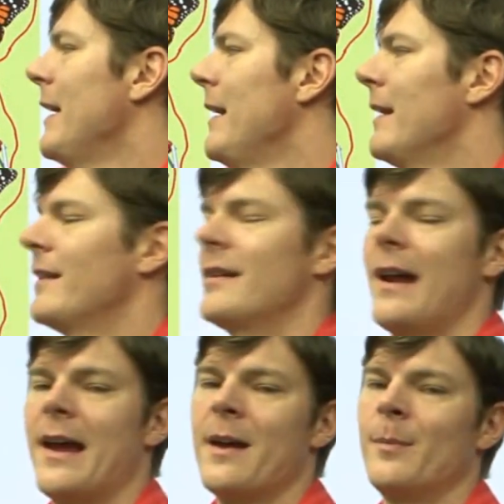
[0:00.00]
it is an
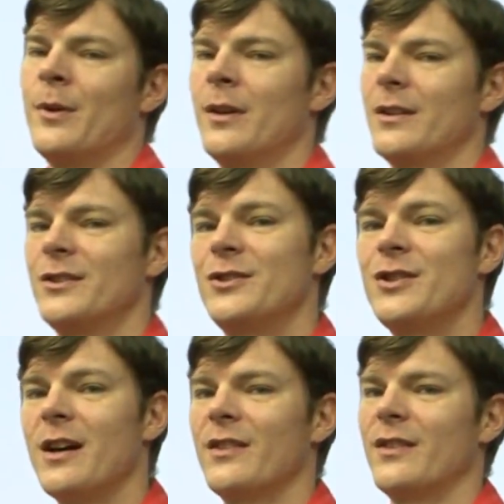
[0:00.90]
animal
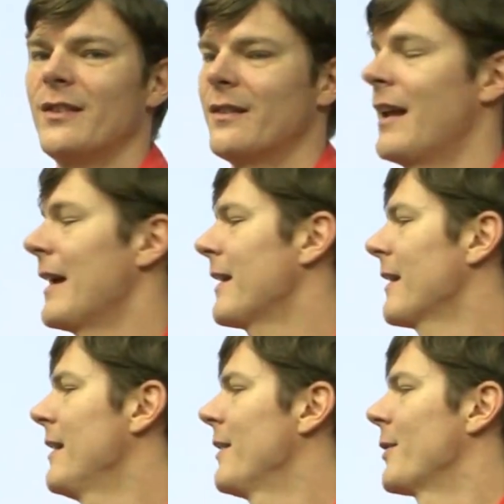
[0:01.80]
just like
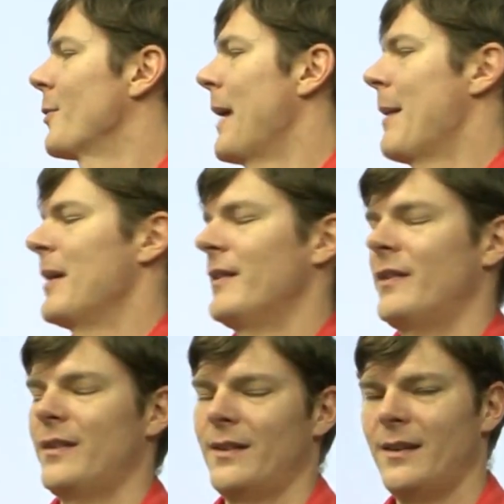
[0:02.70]
the
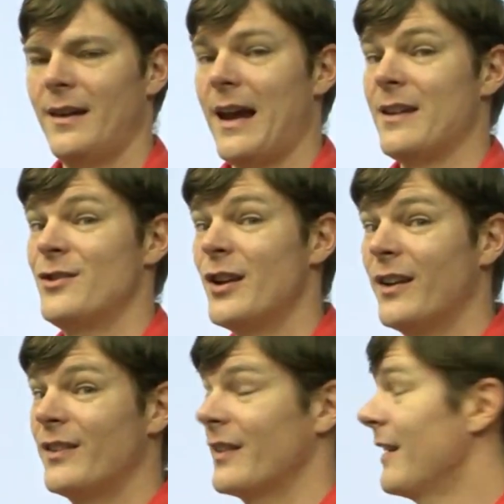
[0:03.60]
rabbits and
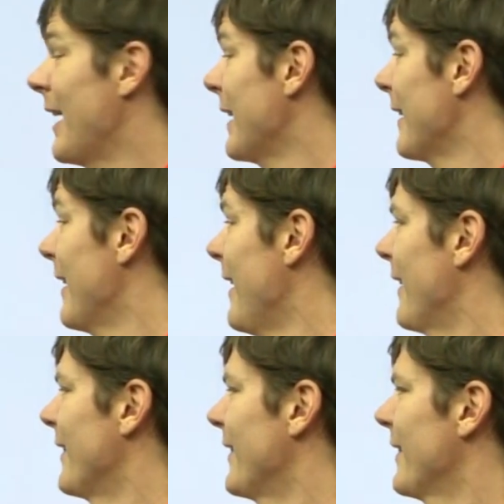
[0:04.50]
just like
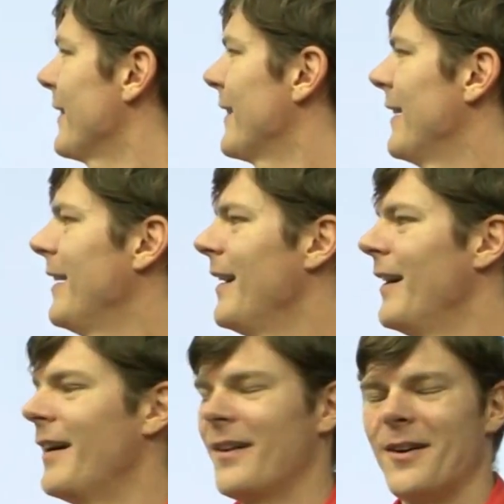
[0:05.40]
us.
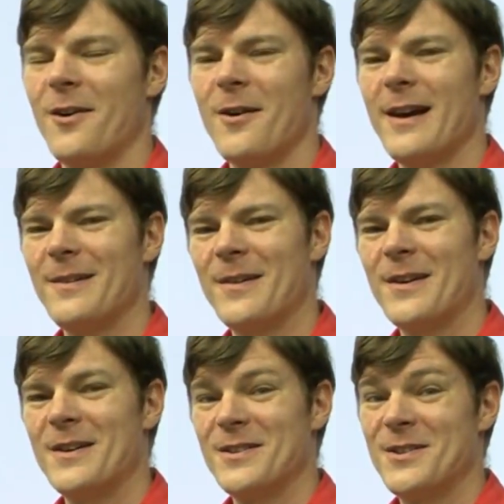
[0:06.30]
All right,
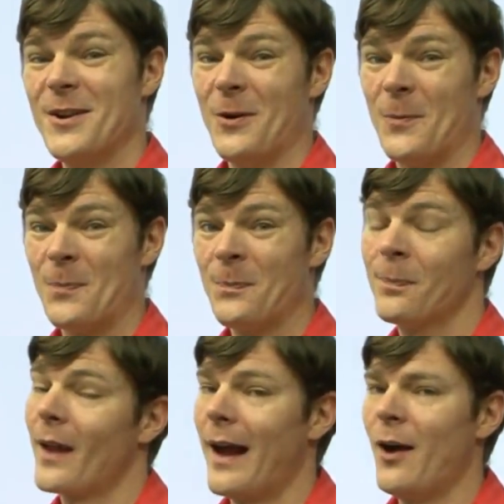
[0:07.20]
so
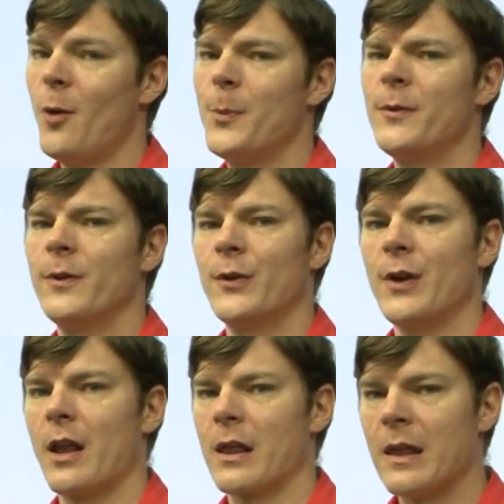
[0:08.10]
I hope you've
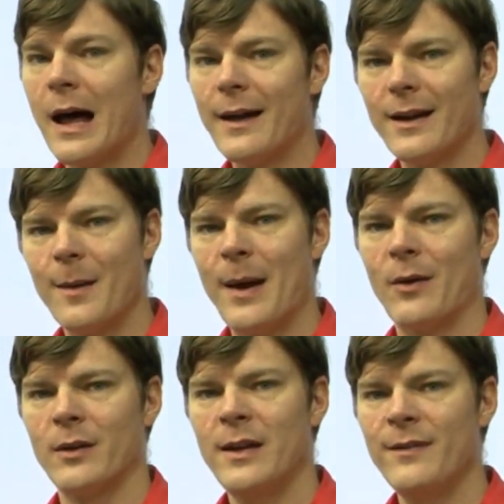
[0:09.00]
learned a lot
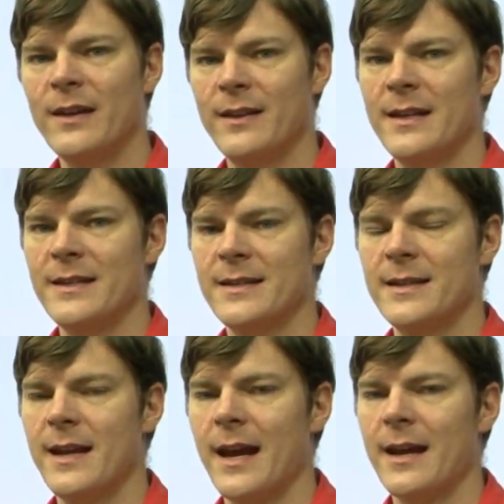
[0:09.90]
about living things
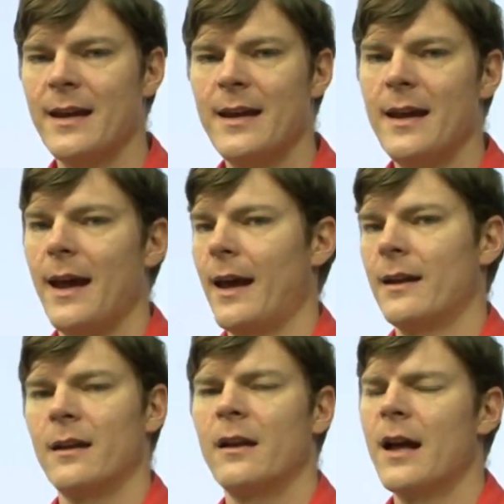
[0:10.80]
today and
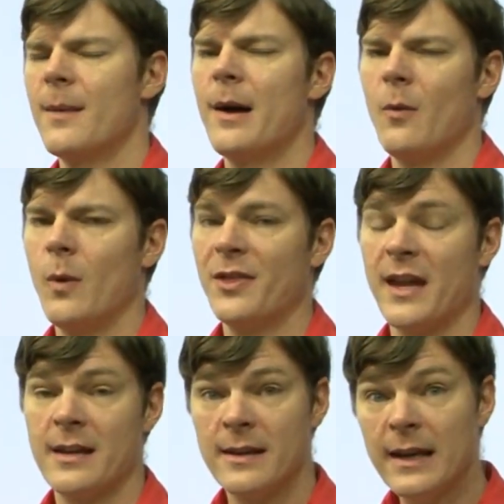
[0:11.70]
a lot about what
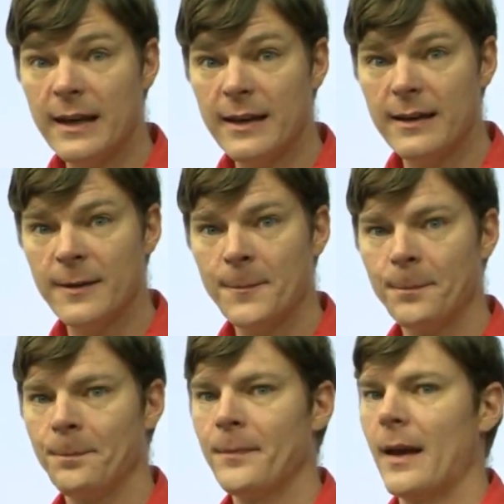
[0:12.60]
they need,
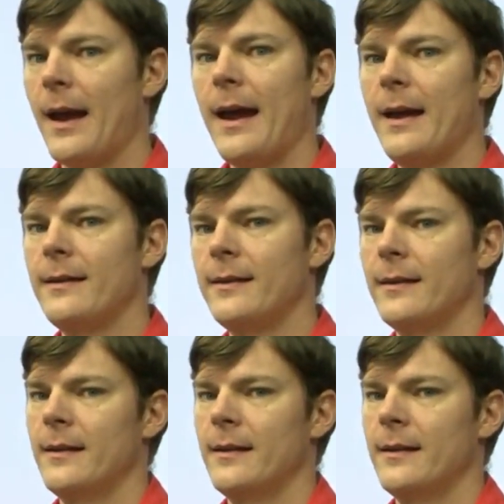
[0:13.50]
and